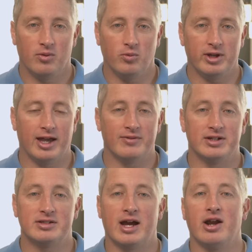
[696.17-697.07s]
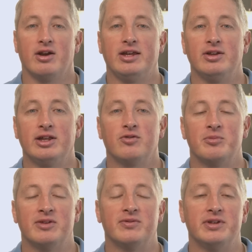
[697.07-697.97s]
we have an entire Healing from
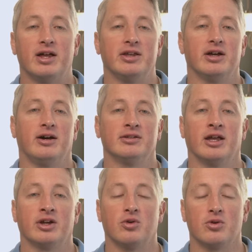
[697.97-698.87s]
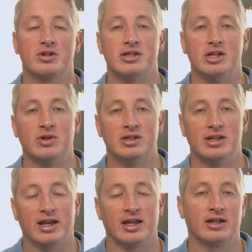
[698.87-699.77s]
Infidelity online course that you can
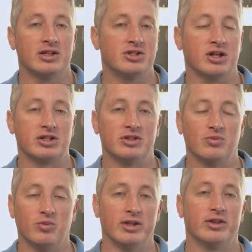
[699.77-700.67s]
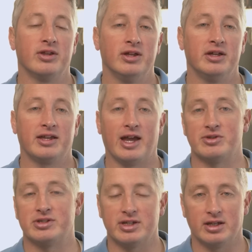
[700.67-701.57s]
take in conjunction with
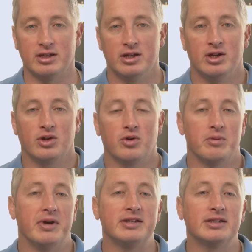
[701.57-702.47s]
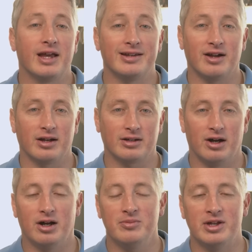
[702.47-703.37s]
counseling. Go to
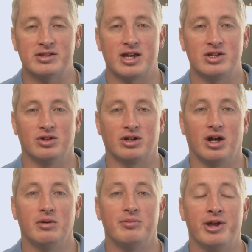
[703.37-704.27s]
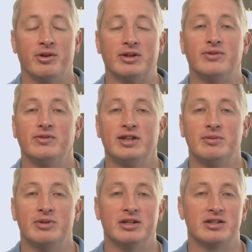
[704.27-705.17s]
mendedlight.com and schedule a complimentary
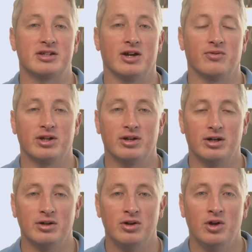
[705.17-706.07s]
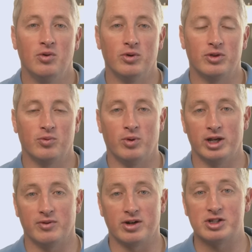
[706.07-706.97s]
15-minute discovery call with
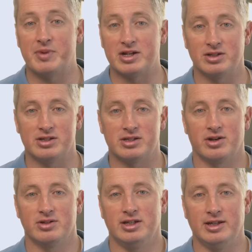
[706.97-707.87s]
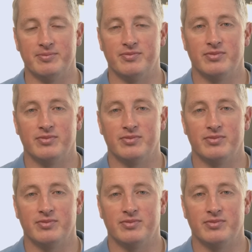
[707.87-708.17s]
one of our specialists on our team.